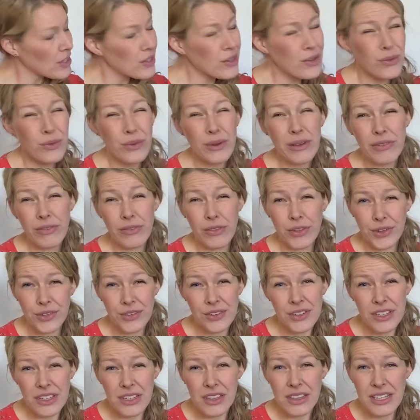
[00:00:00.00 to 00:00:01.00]
We've learned
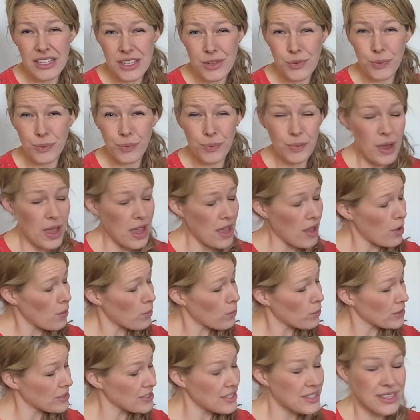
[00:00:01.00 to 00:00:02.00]
this a
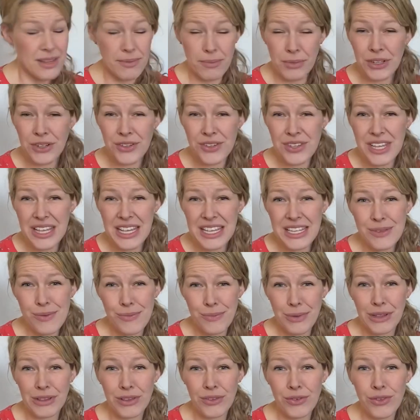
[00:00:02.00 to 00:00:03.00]
word similar to this when we
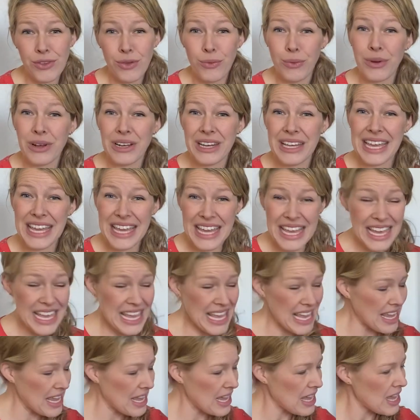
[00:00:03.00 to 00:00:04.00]
learn the word
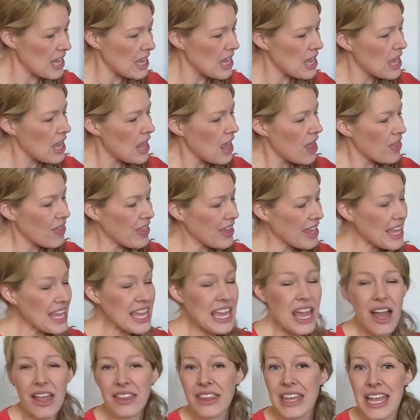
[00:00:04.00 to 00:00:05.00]
he. The E
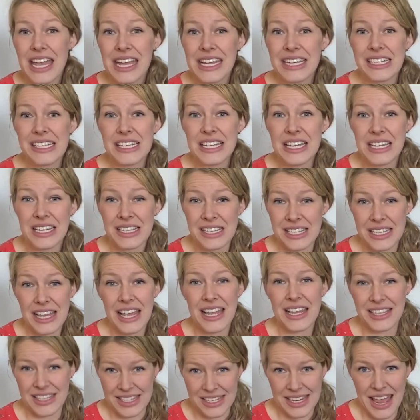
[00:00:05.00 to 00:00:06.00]
on the end is going to say
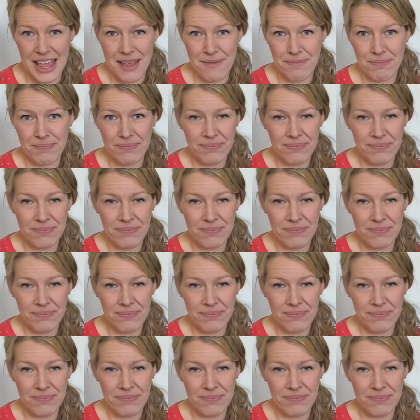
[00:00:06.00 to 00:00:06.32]
his name.